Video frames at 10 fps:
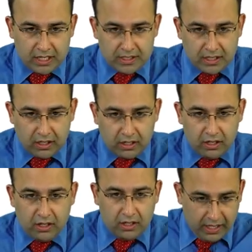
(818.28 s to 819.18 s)
stain.
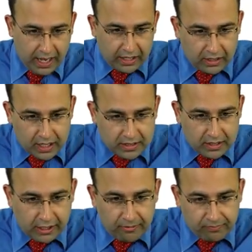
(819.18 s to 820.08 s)
And
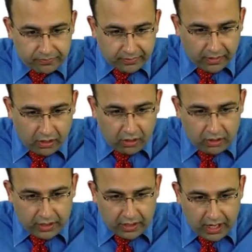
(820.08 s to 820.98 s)
lastly,
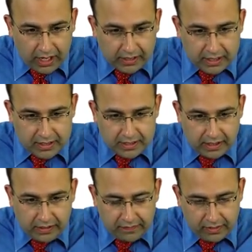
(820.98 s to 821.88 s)
on IHC.